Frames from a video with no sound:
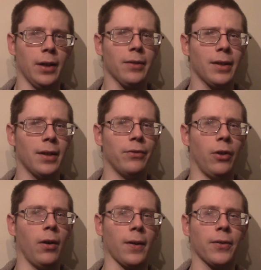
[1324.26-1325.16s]
Actually loved
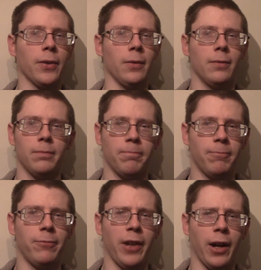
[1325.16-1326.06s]
dogs too.
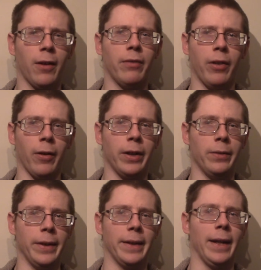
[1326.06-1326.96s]
Very, very
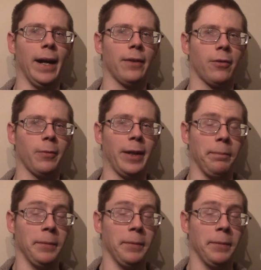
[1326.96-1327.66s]
unique cat for me.